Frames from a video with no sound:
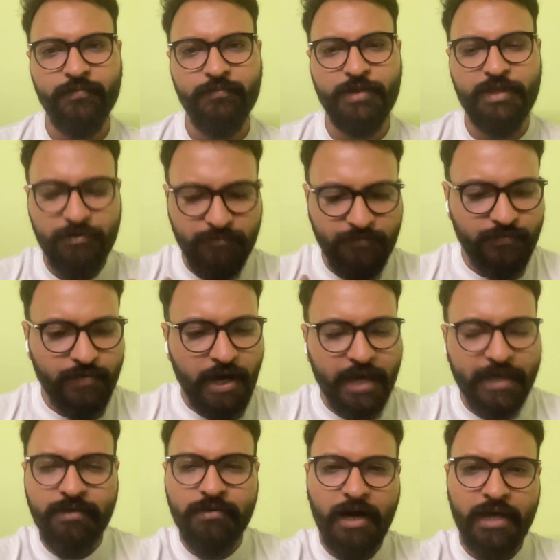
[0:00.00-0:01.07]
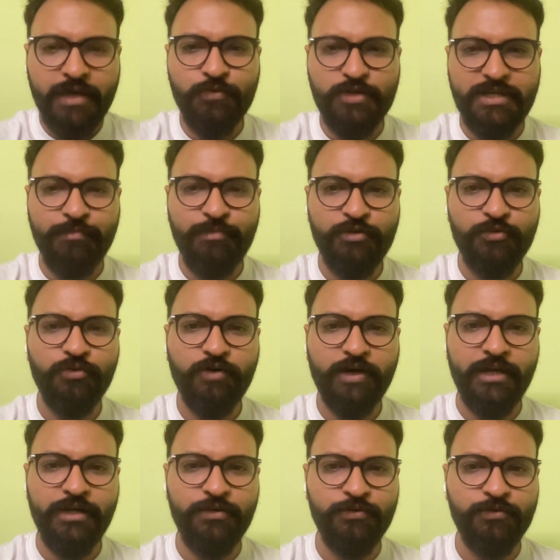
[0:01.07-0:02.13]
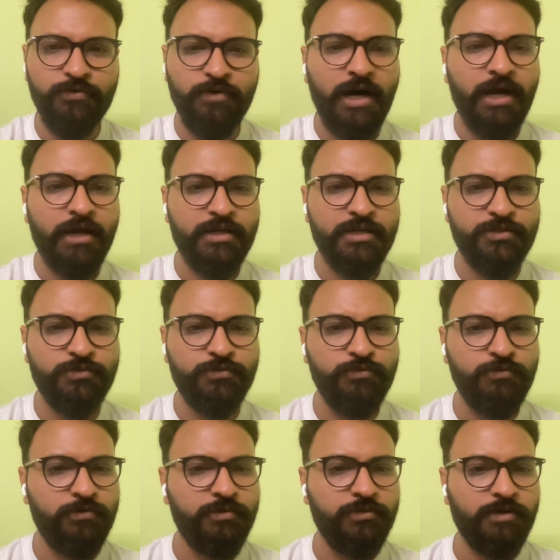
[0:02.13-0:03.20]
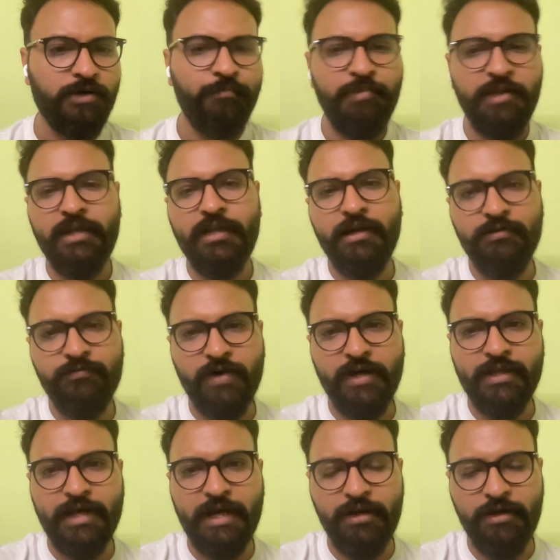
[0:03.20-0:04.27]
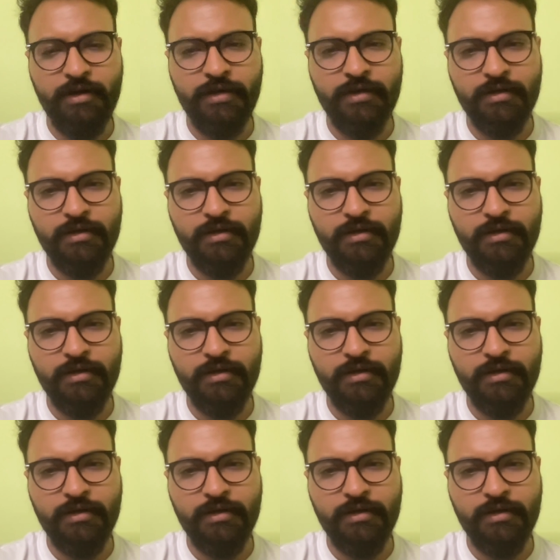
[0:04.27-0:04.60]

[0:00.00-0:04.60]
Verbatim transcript: But then I I was able to hook into artists who completely defied that trend